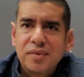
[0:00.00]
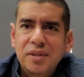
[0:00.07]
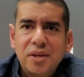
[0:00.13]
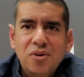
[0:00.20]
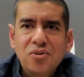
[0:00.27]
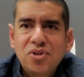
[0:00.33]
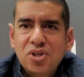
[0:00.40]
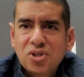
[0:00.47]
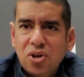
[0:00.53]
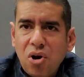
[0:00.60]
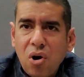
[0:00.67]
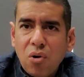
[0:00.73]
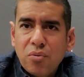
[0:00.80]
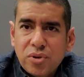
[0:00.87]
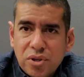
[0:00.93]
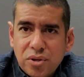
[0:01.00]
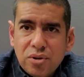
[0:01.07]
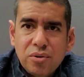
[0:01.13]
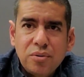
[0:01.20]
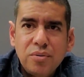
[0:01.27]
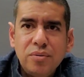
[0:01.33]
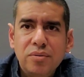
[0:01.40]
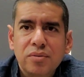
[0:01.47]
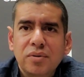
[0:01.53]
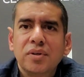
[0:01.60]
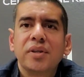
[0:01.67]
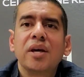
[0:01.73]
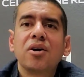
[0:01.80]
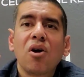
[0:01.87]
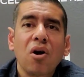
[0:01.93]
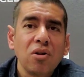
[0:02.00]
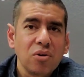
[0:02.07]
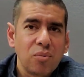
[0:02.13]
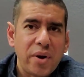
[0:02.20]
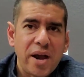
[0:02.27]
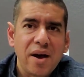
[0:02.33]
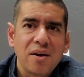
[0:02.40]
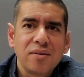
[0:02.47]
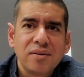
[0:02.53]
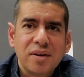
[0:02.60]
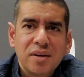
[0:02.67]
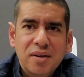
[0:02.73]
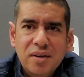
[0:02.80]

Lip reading: They don't just call you. They call around